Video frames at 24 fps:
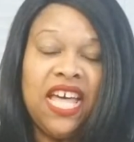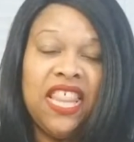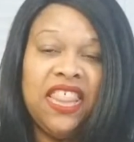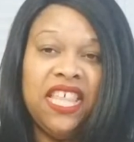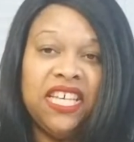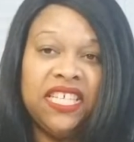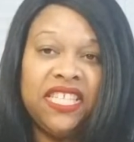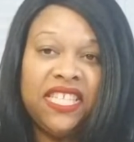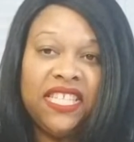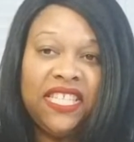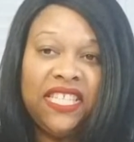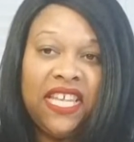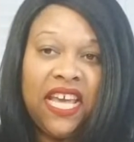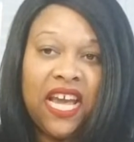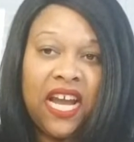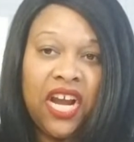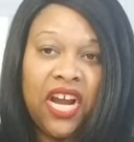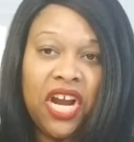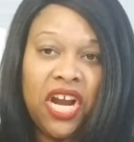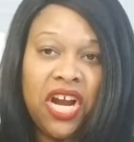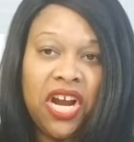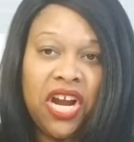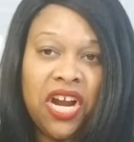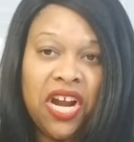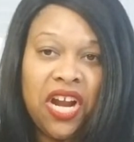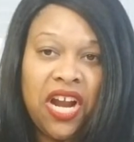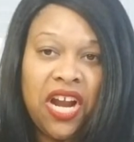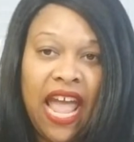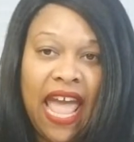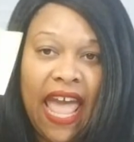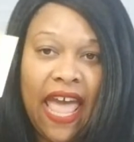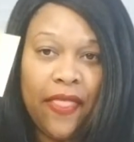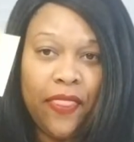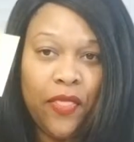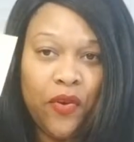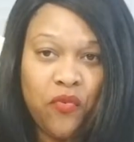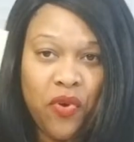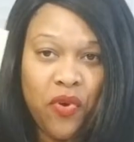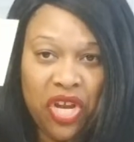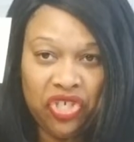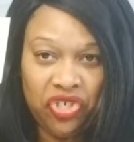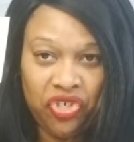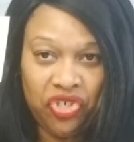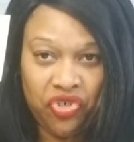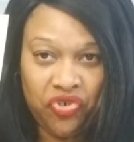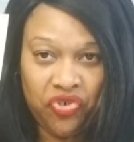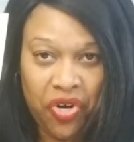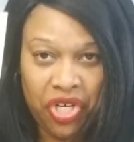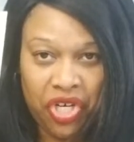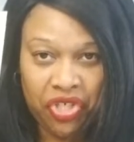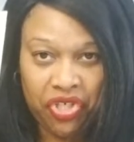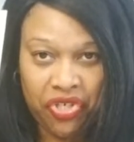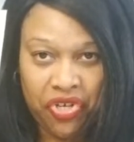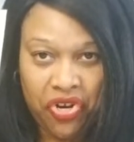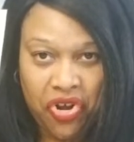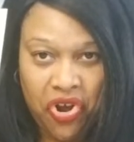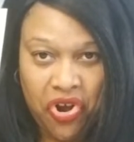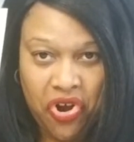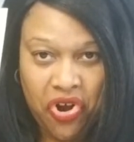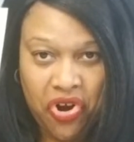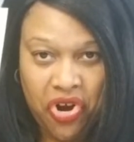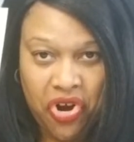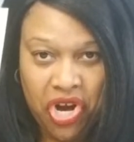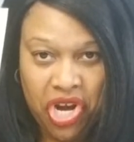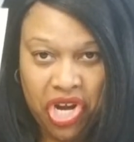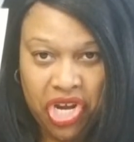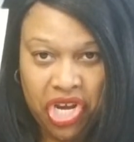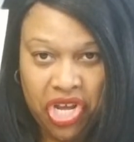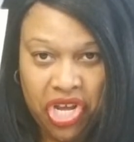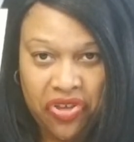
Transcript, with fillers: the sticker, and the registration card.